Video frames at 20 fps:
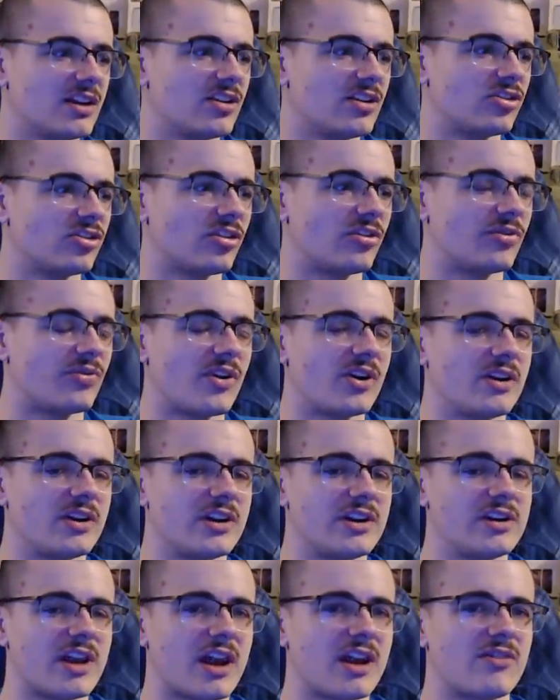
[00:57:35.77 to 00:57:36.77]
So to find
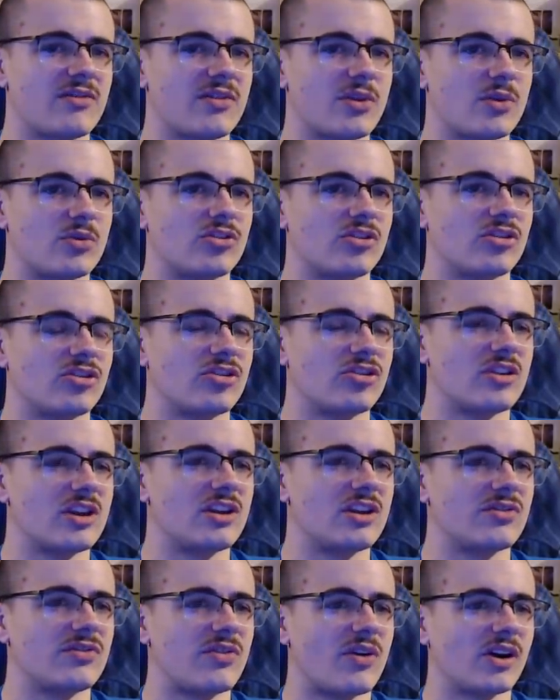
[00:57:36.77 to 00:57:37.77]
in-date filters, you
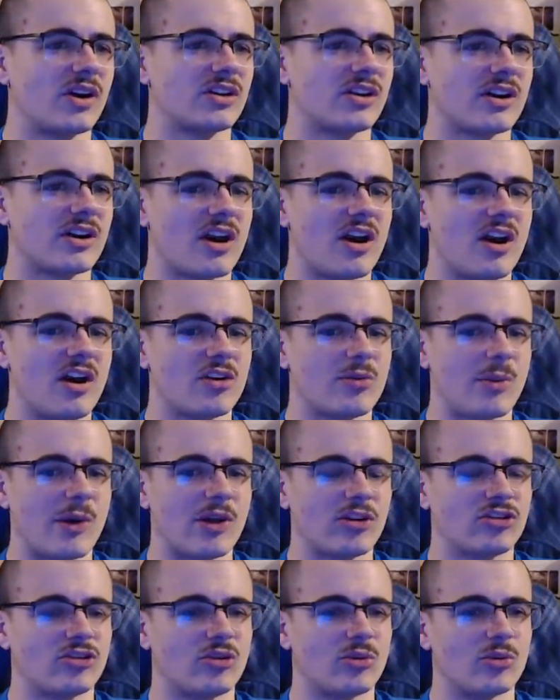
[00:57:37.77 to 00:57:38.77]
need to find like
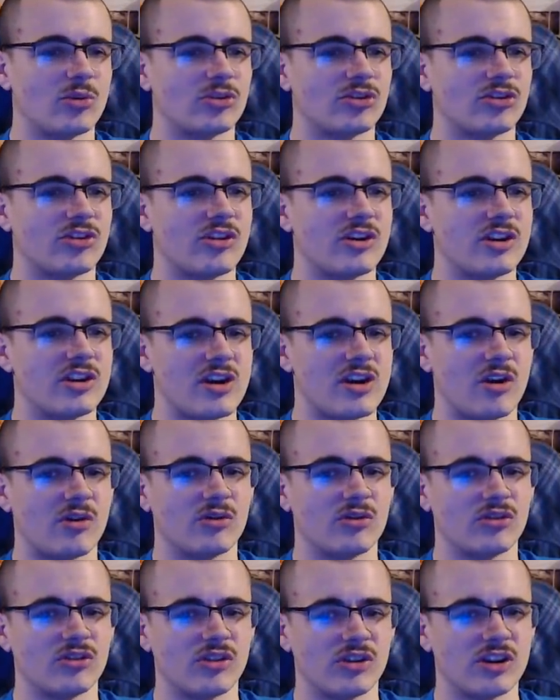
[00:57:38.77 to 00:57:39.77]
hardware stores that, you
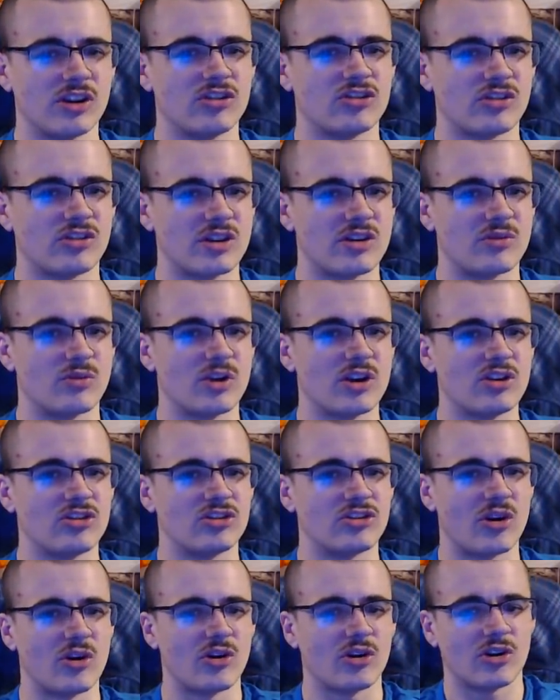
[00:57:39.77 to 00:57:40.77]
know, literally
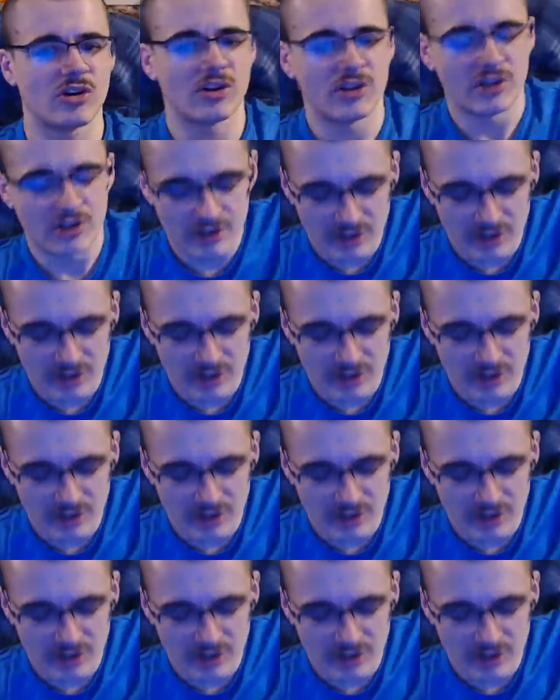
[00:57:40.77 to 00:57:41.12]
restock